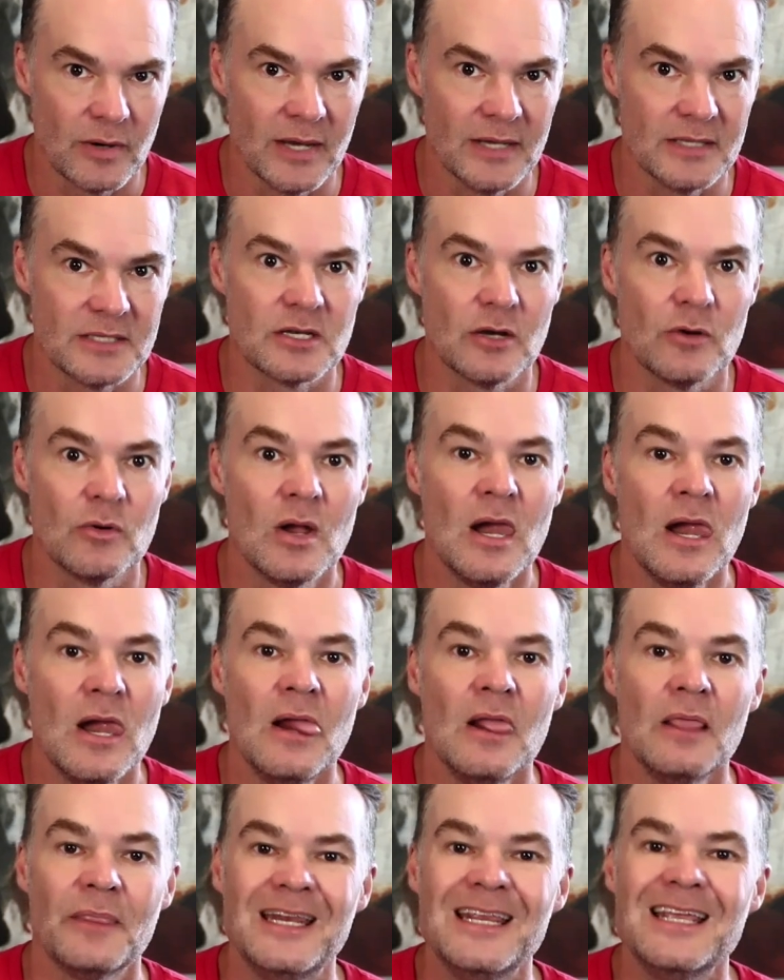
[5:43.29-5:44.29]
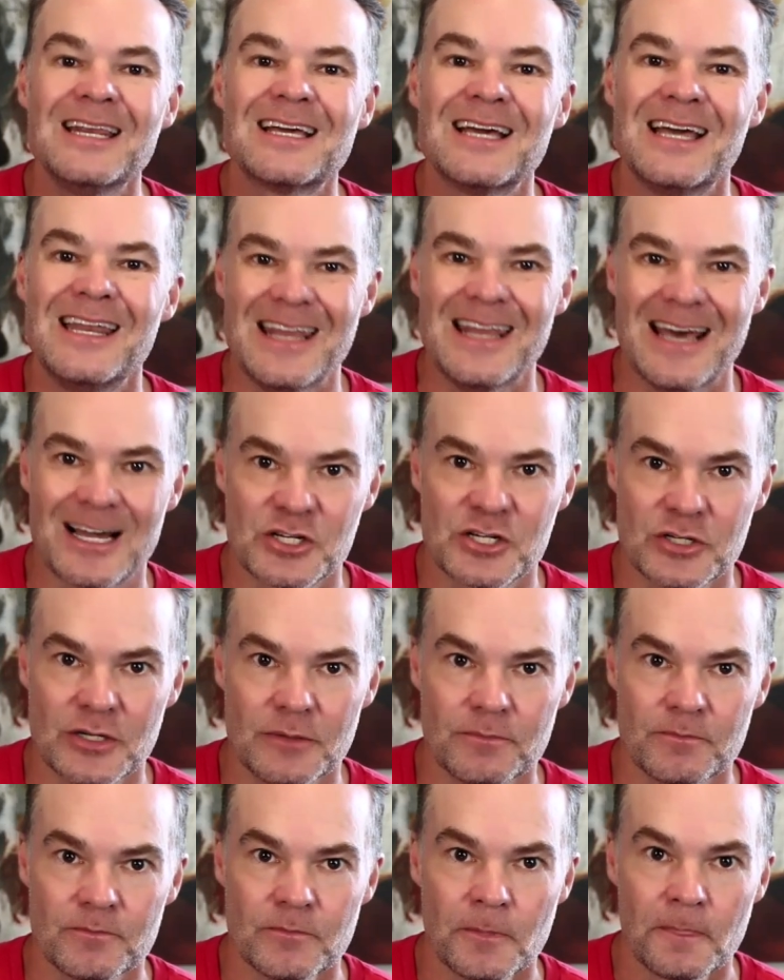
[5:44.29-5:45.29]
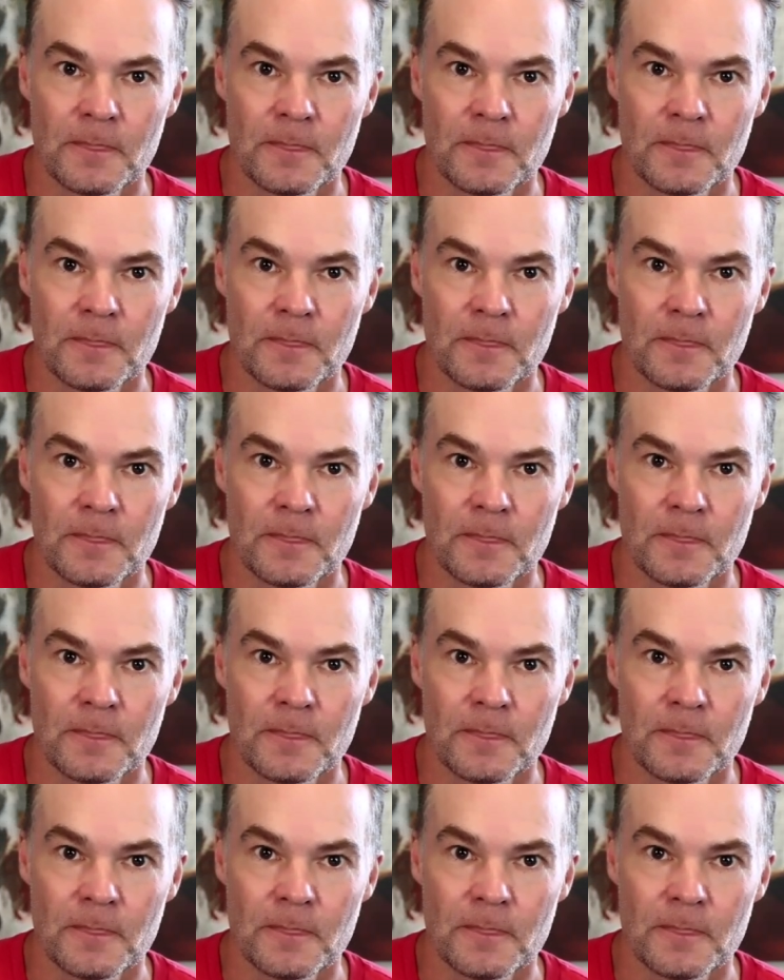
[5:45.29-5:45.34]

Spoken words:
right? So they need connection.